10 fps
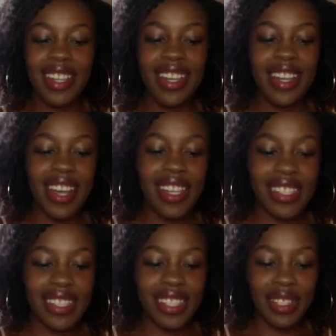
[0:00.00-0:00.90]
I
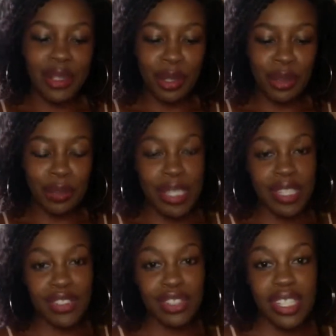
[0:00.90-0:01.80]
see your
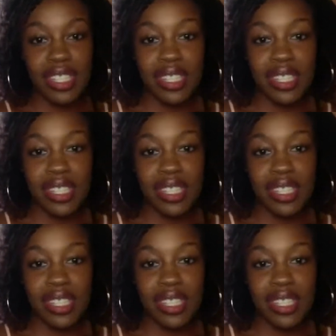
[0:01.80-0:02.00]
messages.